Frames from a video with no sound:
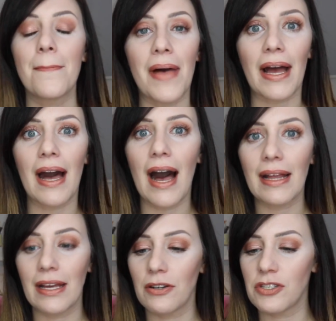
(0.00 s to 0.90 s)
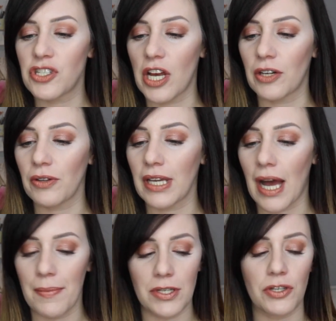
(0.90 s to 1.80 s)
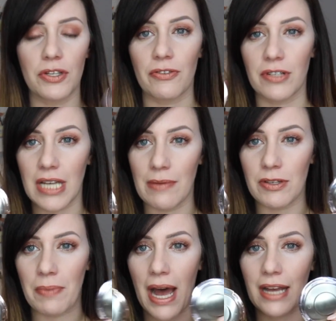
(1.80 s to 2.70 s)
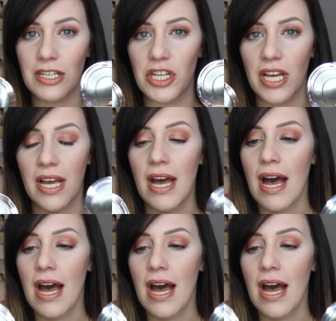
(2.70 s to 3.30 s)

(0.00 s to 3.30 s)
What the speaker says: Becca highlighters generally come in two different types of packaging.